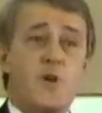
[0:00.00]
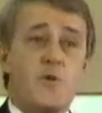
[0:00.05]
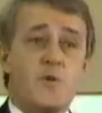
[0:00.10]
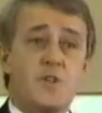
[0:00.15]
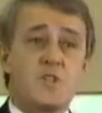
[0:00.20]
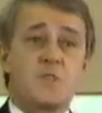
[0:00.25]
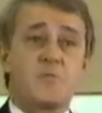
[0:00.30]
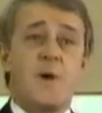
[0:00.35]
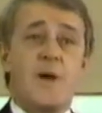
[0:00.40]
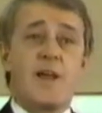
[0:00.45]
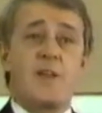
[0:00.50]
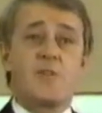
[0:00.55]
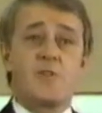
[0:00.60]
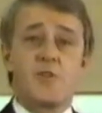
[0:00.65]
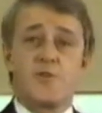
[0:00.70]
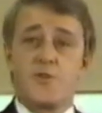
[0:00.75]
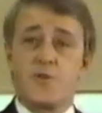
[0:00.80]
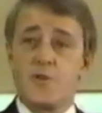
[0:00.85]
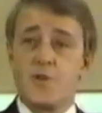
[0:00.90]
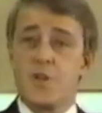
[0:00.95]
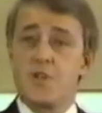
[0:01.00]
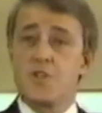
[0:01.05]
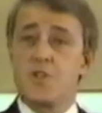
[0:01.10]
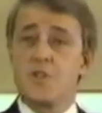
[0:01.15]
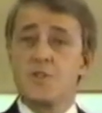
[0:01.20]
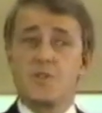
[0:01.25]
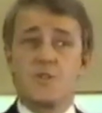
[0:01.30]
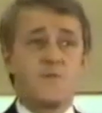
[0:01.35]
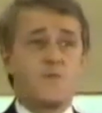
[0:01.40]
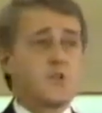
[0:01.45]
we respect the
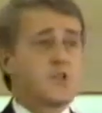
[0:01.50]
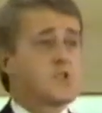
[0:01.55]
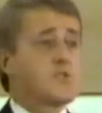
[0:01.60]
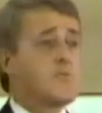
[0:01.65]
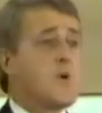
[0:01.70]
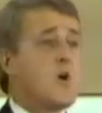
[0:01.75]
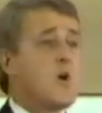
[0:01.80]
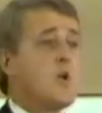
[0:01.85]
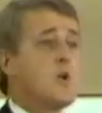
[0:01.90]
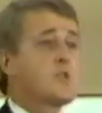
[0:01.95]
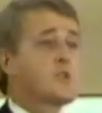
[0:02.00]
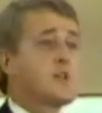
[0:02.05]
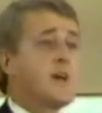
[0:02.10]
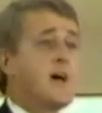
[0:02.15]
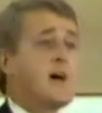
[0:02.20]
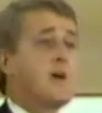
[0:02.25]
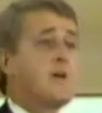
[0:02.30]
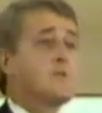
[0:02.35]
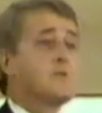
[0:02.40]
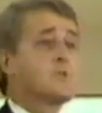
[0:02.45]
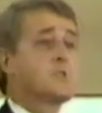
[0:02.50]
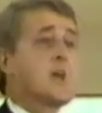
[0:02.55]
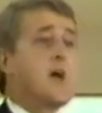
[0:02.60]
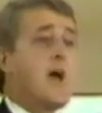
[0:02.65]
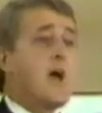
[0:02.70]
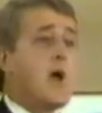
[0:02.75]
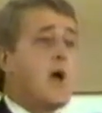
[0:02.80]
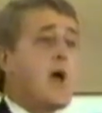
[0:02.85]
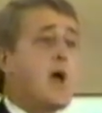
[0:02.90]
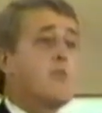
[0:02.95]
traditions of the small towns
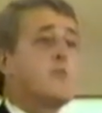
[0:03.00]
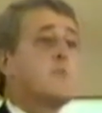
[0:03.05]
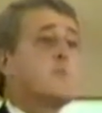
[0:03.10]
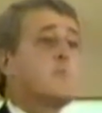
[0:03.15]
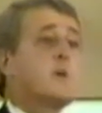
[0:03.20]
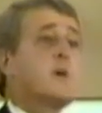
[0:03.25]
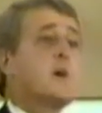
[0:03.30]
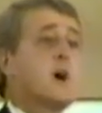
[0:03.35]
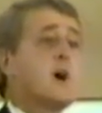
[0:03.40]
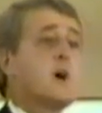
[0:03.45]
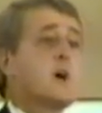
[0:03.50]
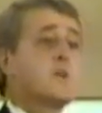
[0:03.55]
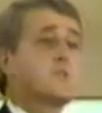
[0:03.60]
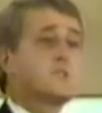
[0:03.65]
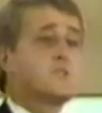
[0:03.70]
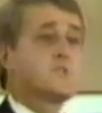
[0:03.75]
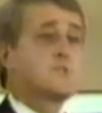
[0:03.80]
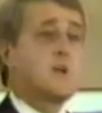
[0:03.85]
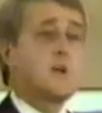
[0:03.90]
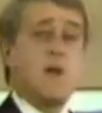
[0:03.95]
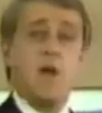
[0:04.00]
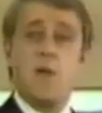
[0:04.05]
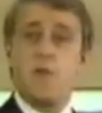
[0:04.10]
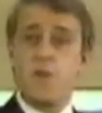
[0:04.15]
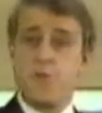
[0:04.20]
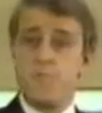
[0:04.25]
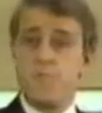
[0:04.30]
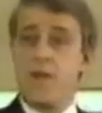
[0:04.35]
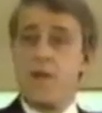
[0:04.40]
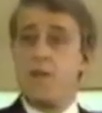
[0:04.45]
and the big hearts
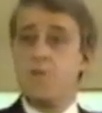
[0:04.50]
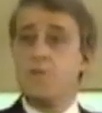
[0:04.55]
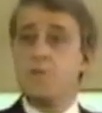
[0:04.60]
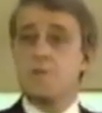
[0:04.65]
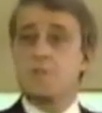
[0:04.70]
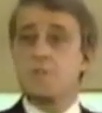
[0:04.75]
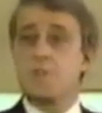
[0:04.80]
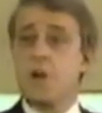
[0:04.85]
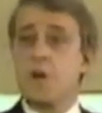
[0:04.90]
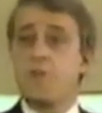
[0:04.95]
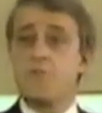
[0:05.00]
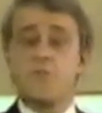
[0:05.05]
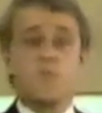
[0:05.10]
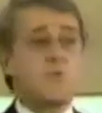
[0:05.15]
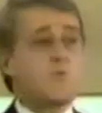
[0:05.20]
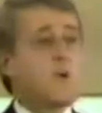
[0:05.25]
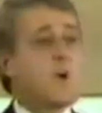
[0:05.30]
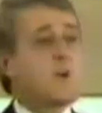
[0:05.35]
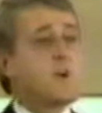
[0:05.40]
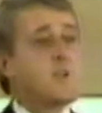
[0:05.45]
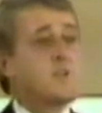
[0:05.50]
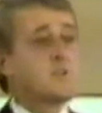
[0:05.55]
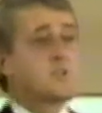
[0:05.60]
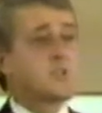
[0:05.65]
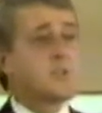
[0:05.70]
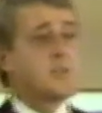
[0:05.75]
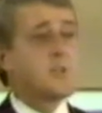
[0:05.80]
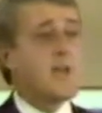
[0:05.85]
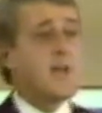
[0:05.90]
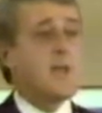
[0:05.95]
that made this country what it
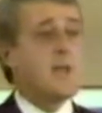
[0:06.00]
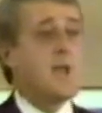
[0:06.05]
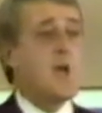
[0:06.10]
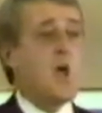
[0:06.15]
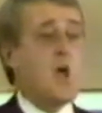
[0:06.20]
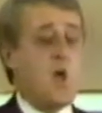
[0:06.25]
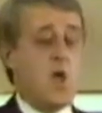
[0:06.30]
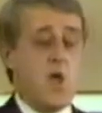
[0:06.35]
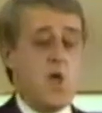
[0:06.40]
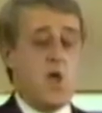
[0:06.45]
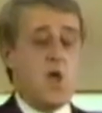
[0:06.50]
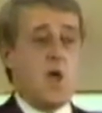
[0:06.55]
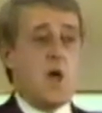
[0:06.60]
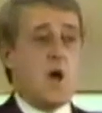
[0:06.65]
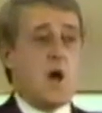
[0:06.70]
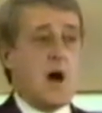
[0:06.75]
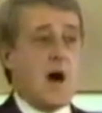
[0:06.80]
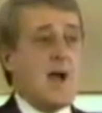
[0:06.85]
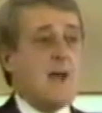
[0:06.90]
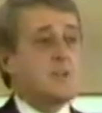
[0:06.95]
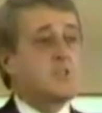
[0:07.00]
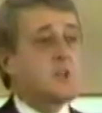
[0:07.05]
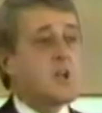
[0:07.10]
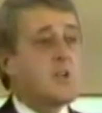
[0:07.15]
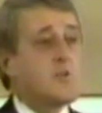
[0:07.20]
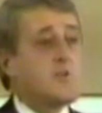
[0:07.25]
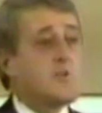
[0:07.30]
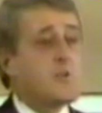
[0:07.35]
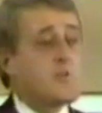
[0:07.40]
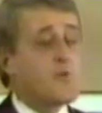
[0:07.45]
is today, I
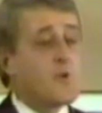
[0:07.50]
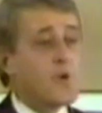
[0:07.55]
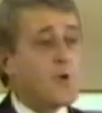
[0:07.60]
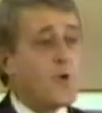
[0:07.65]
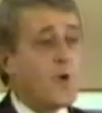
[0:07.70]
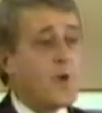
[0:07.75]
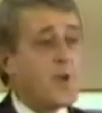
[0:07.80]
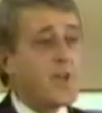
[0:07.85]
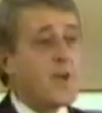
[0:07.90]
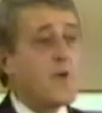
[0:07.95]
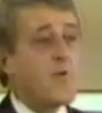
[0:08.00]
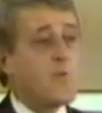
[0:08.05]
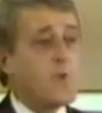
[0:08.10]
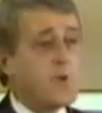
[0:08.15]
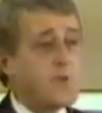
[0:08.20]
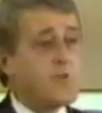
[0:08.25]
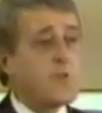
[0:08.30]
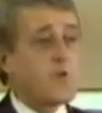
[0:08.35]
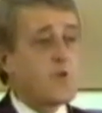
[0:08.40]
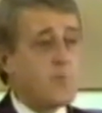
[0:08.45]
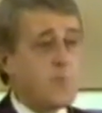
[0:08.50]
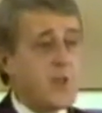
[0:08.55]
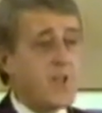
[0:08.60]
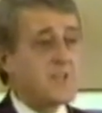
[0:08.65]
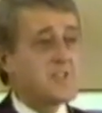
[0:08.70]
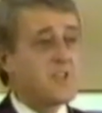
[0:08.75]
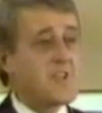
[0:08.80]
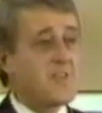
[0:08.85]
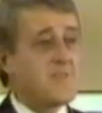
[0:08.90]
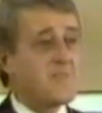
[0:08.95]
tell you that we're going out with your
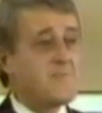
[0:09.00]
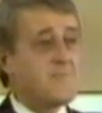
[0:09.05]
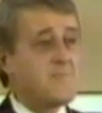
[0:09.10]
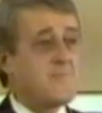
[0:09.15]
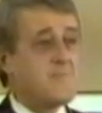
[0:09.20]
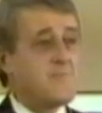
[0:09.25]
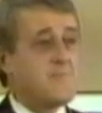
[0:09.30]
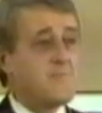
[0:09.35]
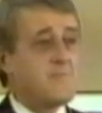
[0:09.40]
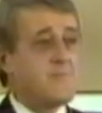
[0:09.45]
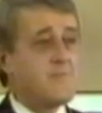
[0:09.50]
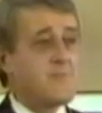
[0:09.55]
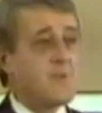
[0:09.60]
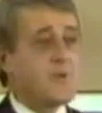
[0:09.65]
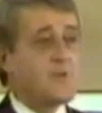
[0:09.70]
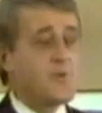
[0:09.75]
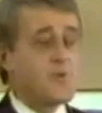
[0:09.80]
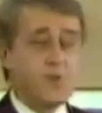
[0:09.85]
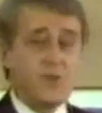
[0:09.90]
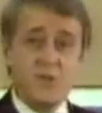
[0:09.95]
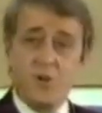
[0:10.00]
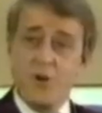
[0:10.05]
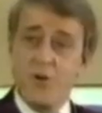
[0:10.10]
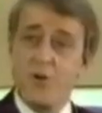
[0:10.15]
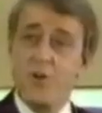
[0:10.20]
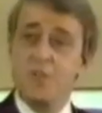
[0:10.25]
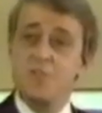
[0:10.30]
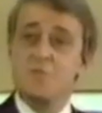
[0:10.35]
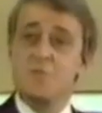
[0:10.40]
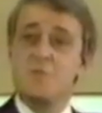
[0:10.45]
blessing, and your
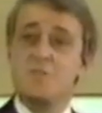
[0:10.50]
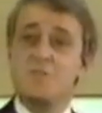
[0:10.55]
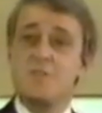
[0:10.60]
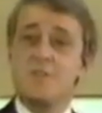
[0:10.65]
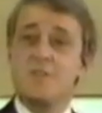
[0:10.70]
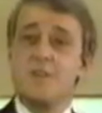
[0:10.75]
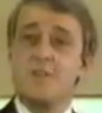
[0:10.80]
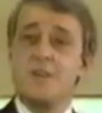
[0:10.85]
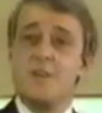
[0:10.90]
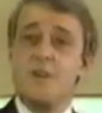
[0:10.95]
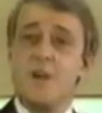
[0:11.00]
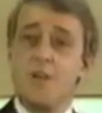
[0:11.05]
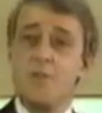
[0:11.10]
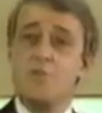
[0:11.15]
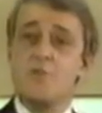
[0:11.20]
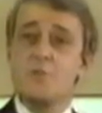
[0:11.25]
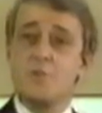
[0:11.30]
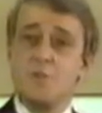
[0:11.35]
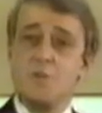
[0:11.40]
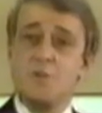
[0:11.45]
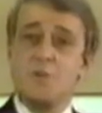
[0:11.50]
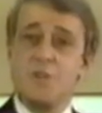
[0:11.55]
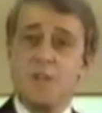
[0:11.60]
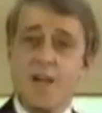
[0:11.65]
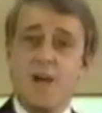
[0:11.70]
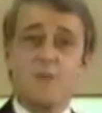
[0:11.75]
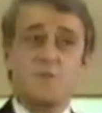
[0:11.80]
encouragement, and your good